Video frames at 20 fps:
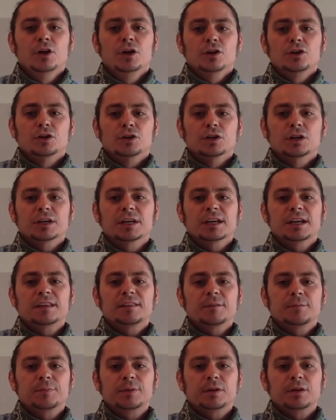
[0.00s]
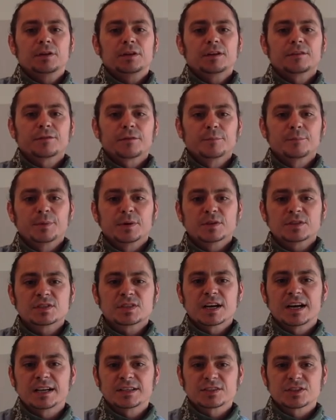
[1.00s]
you're looking at the building from both
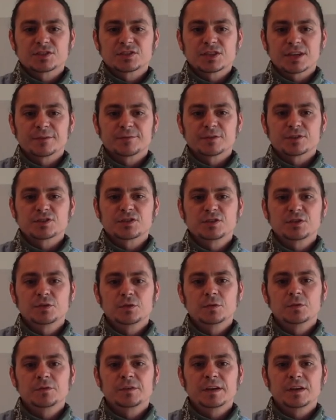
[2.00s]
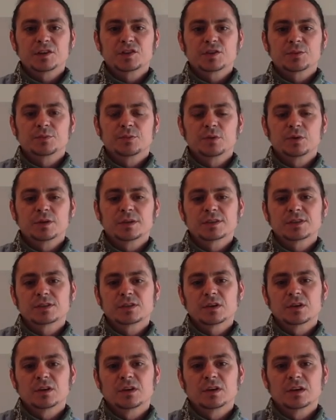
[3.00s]
sides because you have your 2 vanishing points
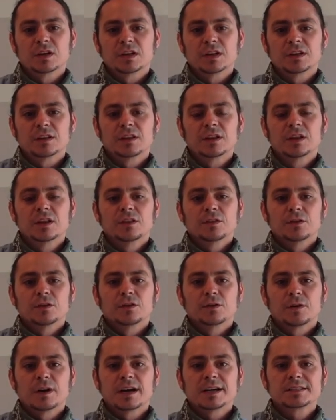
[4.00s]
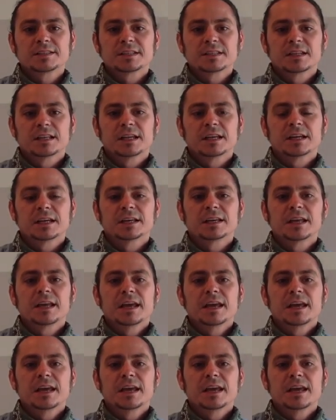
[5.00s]
on the horizon line,